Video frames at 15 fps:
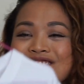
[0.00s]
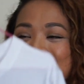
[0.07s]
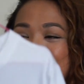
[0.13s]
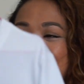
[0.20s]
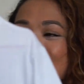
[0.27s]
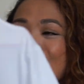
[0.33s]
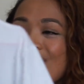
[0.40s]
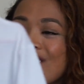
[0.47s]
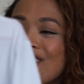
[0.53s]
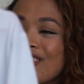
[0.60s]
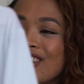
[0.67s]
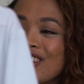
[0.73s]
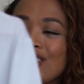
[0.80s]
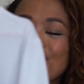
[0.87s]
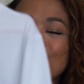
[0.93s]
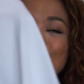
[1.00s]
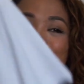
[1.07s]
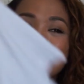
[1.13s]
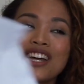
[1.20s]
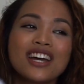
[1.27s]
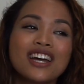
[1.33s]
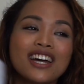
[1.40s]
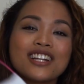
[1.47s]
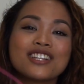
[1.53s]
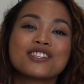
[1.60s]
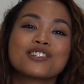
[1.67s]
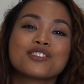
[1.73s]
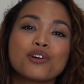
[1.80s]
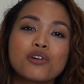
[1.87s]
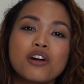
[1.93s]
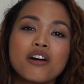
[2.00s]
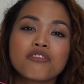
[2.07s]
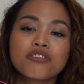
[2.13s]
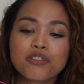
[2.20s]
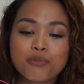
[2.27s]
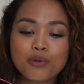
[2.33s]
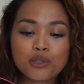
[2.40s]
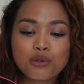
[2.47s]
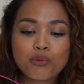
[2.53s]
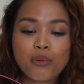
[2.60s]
so cute and so comfortable to